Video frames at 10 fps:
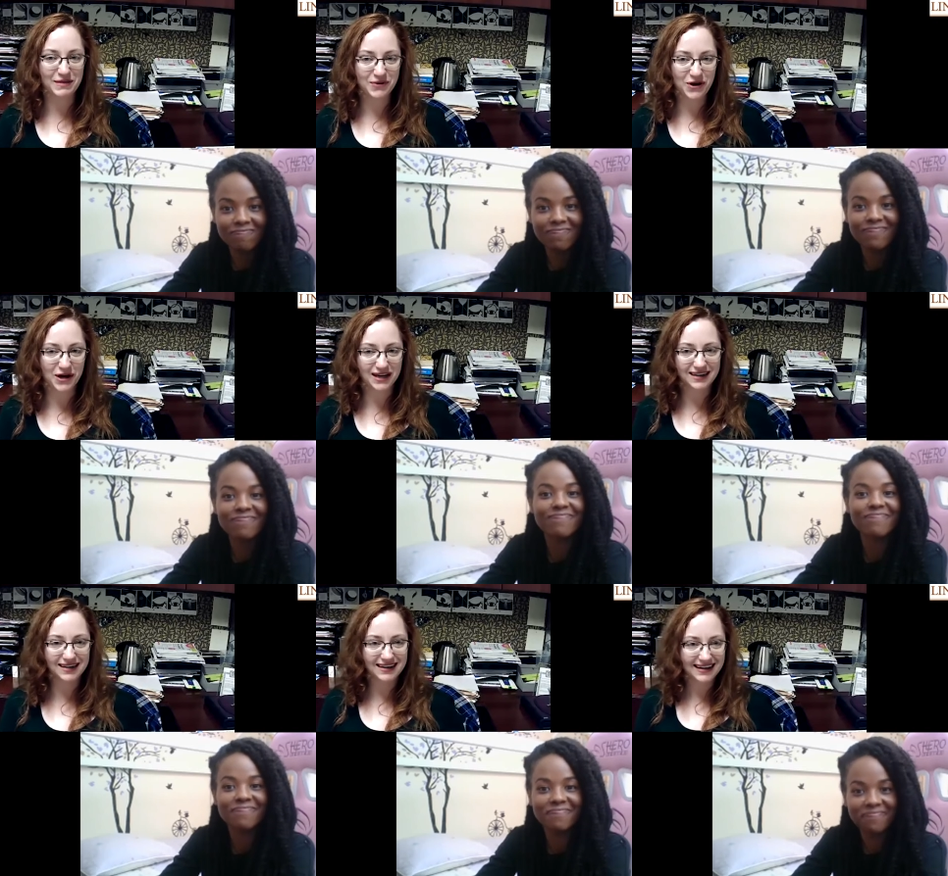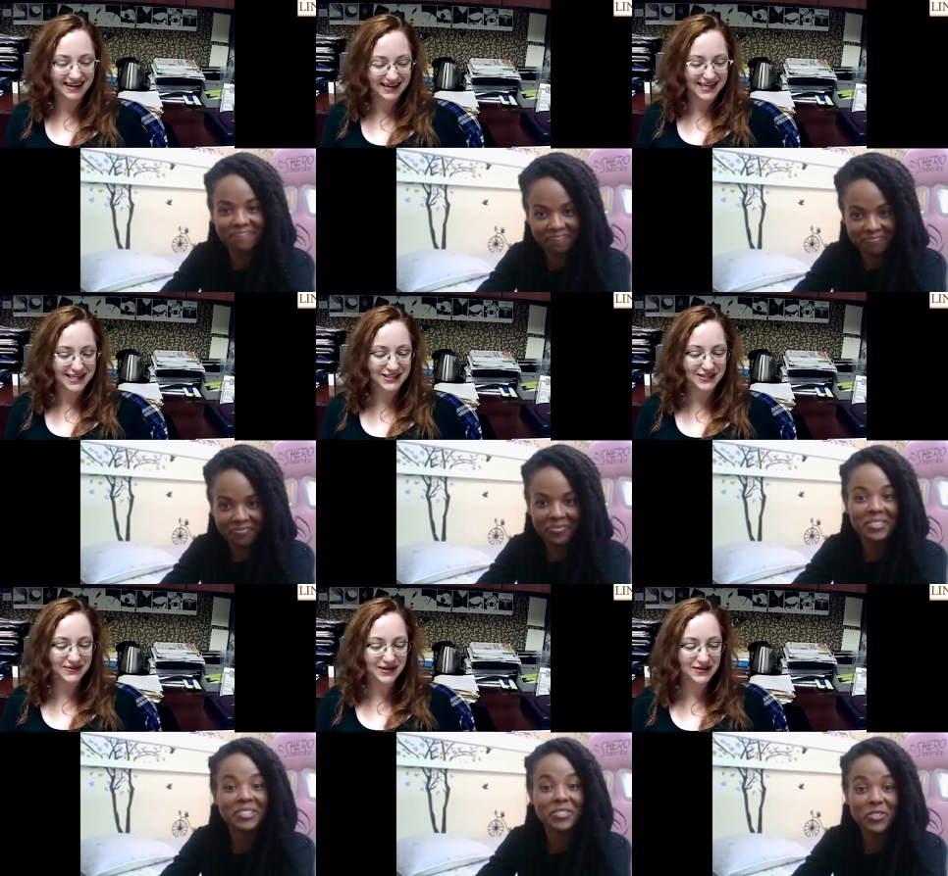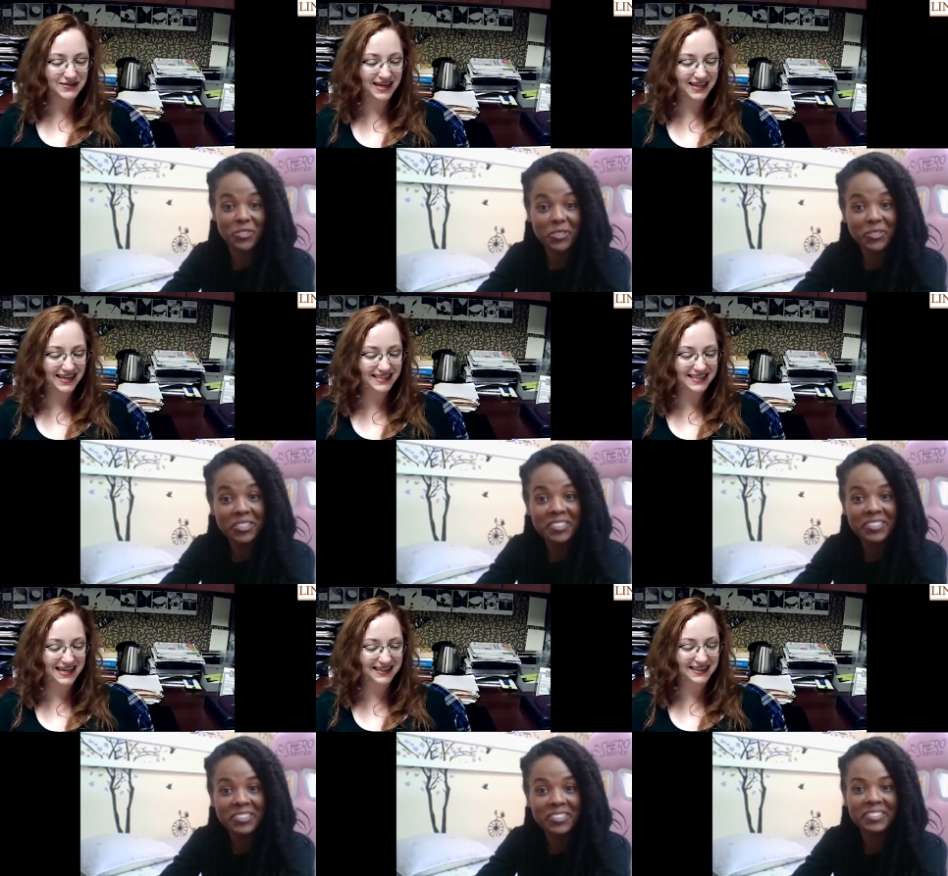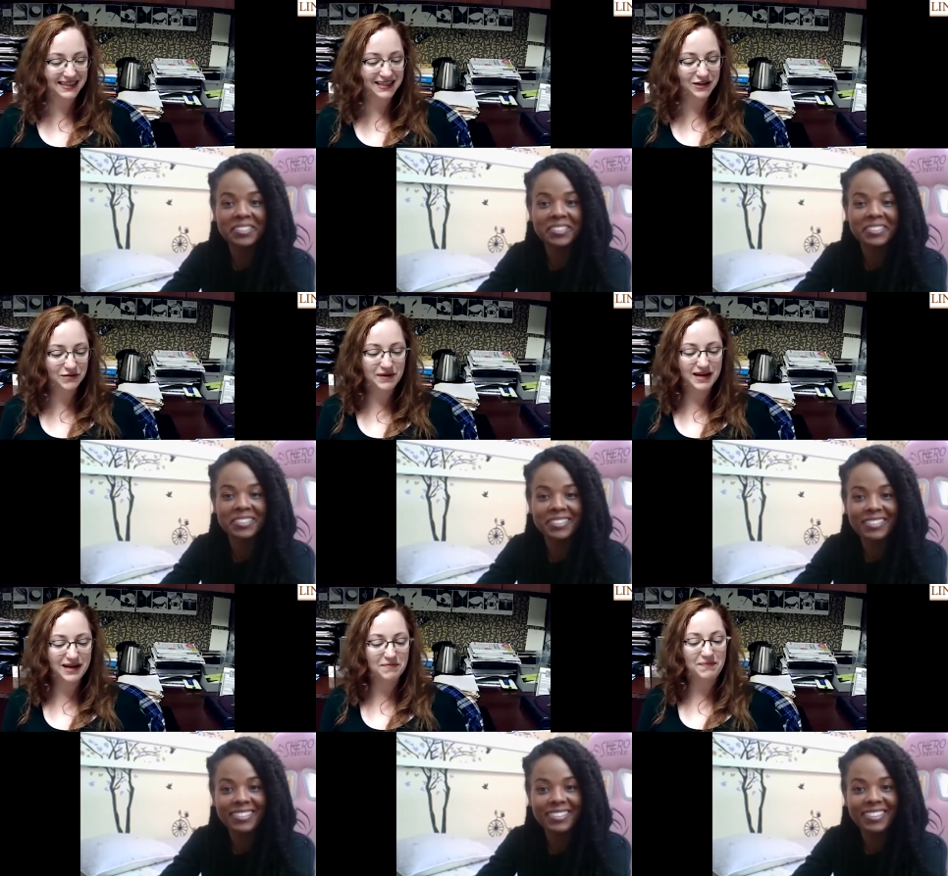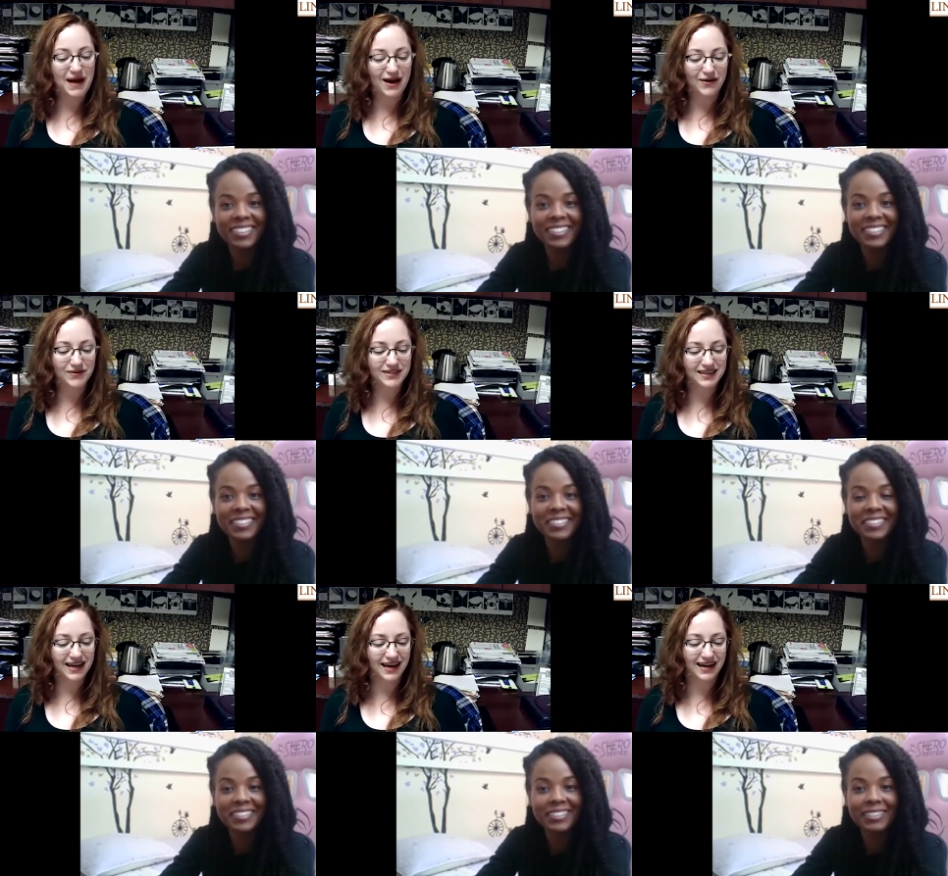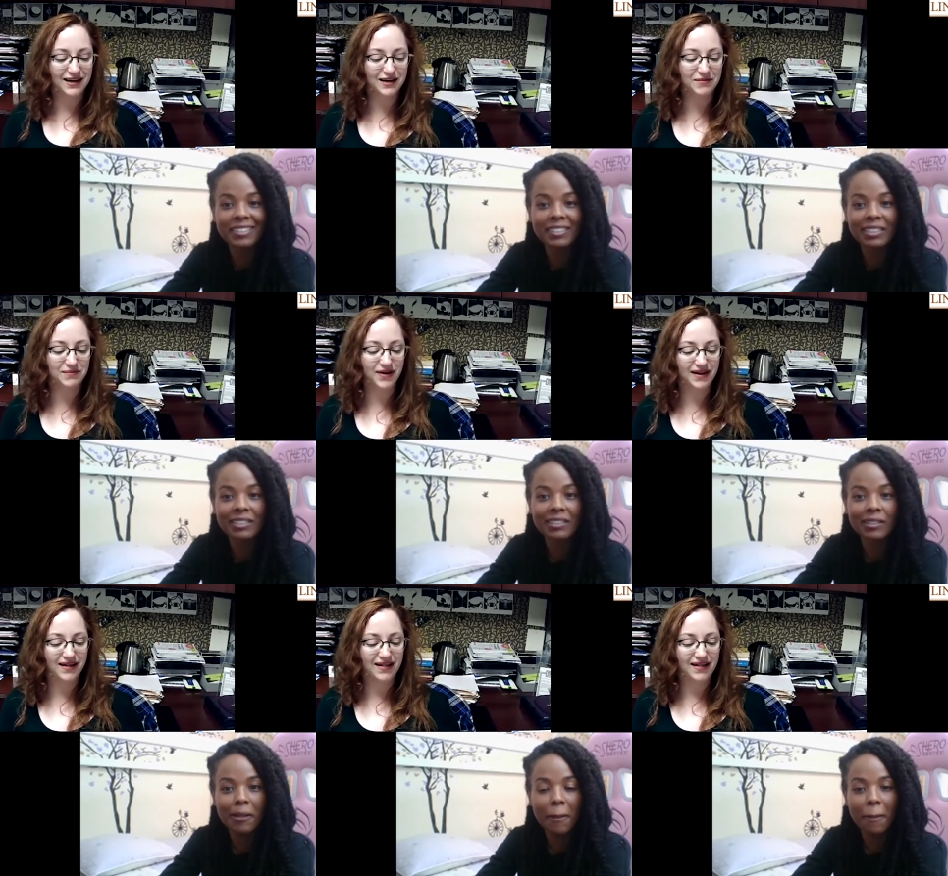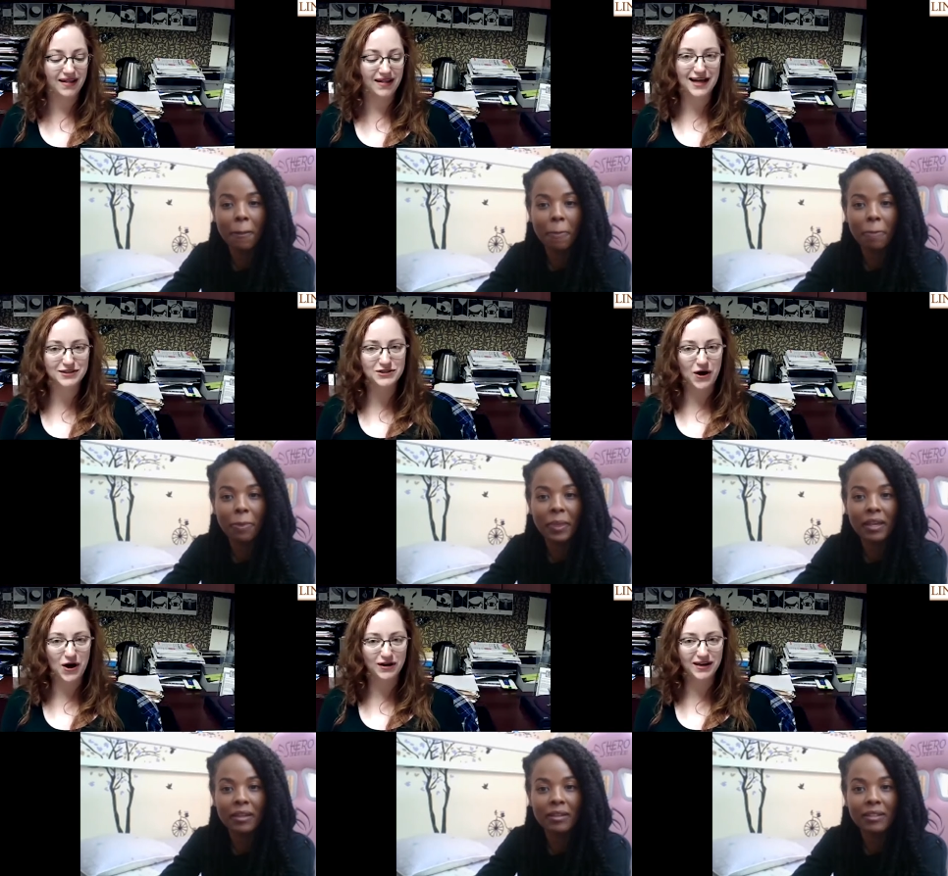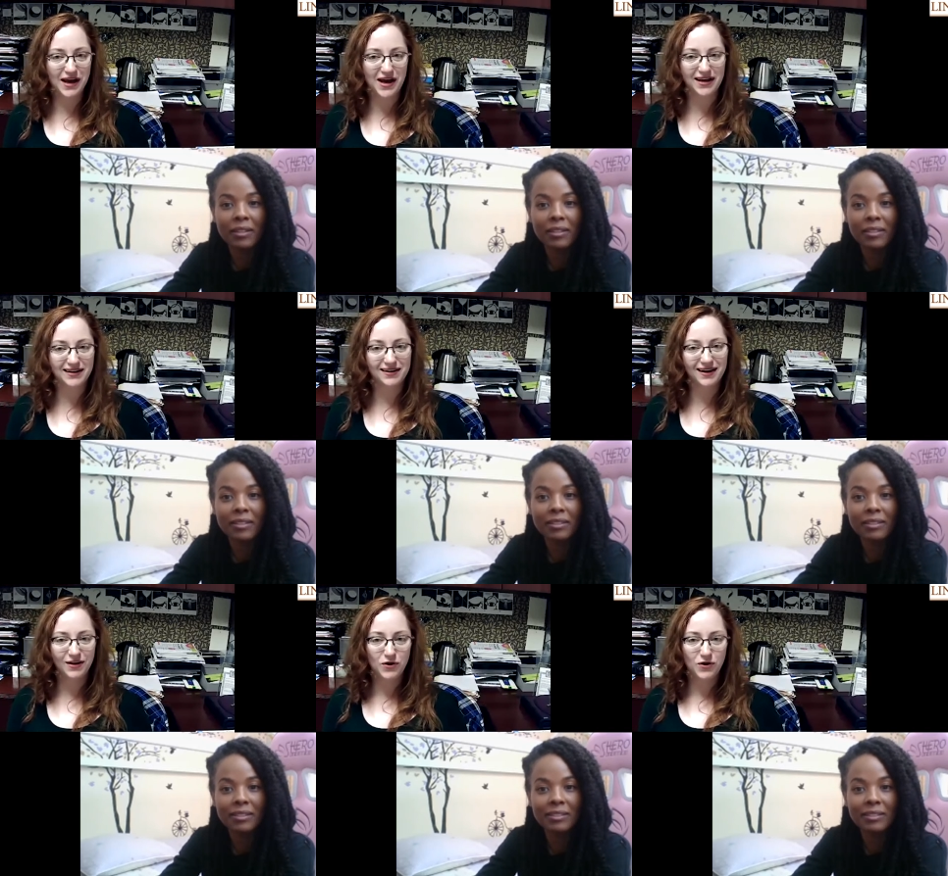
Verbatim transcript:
Speaker 1: the book. So, can you tell us a little bit about um, that song and